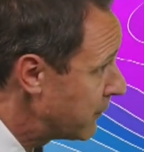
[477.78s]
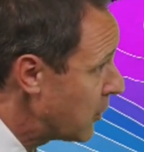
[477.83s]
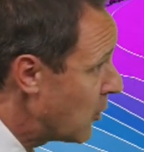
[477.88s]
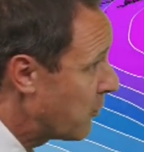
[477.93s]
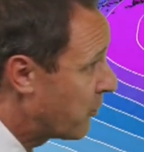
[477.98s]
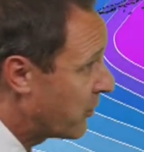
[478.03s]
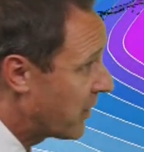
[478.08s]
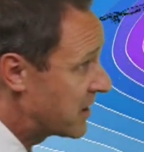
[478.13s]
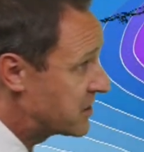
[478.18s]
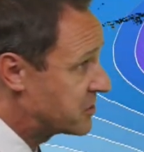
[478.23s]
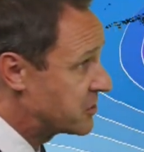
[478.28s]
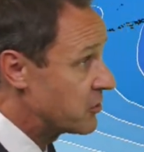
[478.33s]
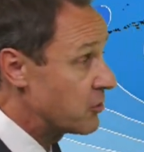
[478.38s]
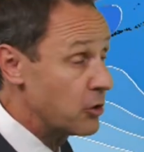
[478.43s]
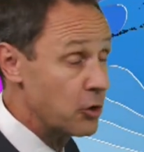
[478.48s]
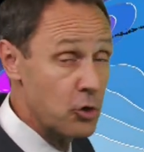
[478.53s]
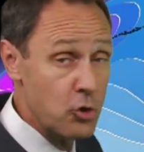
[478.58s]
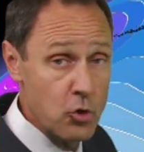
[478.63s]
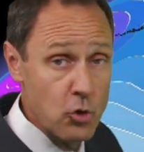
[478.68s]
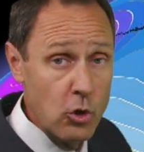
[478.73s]
of low pressure,
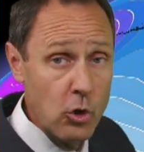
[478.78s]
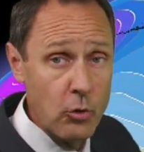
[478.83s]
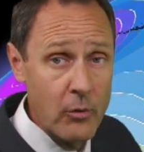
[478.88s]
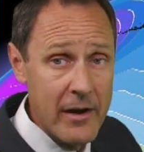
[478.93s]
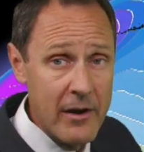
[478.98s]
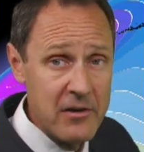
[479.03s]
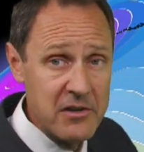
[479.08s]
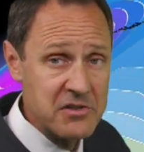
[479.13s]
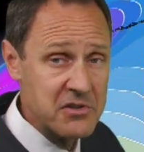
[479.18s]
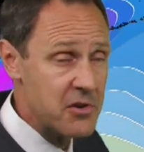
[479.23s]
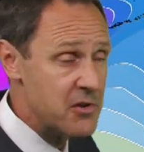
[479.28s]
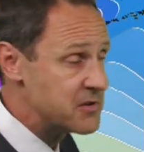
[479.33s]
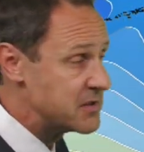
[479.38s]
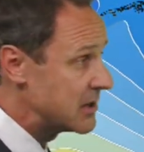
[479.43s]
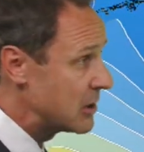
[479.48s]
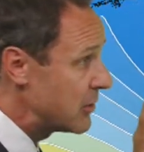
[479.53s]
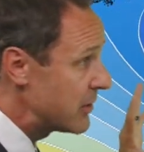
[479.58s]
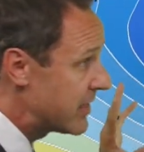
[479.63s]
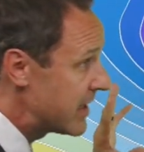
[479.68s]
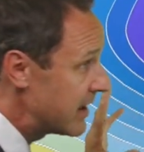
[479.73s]
cooler air
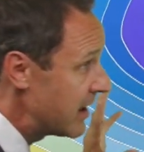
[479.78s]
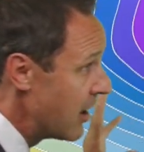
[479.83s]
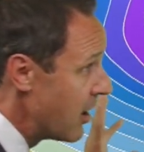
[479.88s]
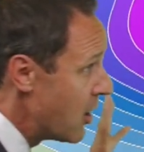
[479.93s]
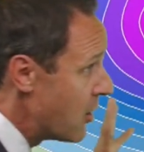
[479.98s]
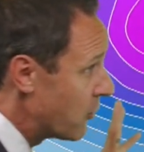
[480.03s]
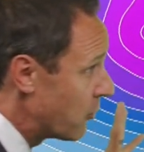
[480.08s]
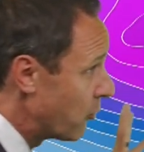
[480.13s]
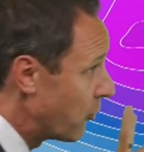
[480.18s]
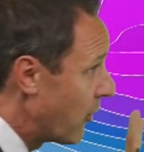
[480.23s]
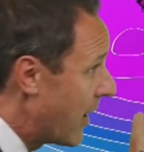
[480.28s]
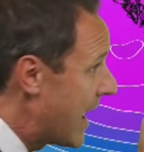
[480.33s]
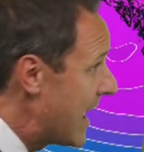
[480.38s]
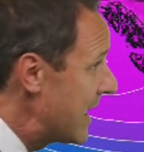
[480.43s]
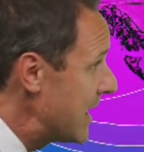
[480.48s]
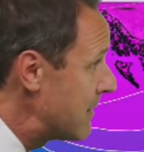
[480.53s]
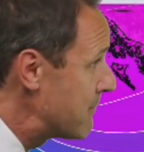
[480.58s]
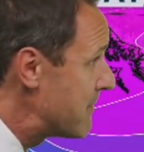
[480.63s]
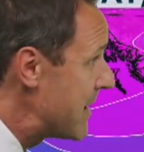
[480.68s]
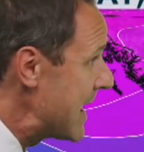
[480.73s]
associated with it,
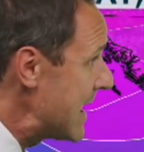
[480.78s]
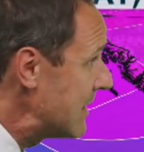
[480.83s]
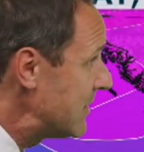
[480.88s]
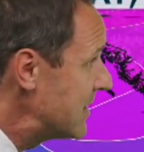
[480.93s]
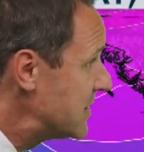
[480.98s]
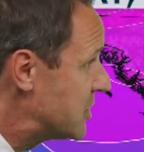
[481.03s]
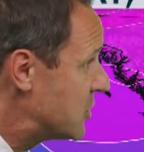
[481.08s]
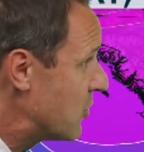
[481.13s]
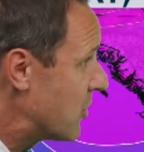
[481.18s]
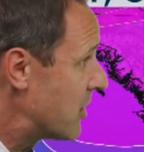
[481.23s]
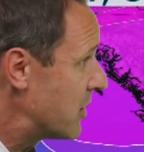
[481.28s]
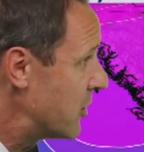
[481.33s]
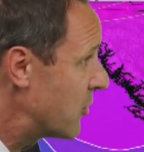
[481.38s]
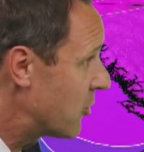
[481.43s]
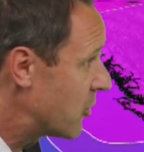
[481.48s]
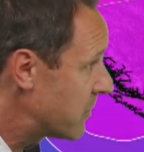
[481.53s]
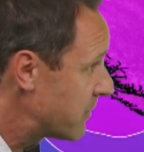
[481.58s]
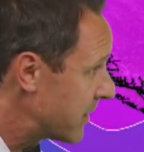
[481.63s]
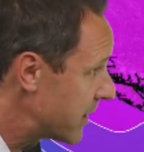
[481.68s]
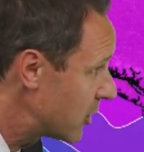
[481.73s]
riding mainly to our north,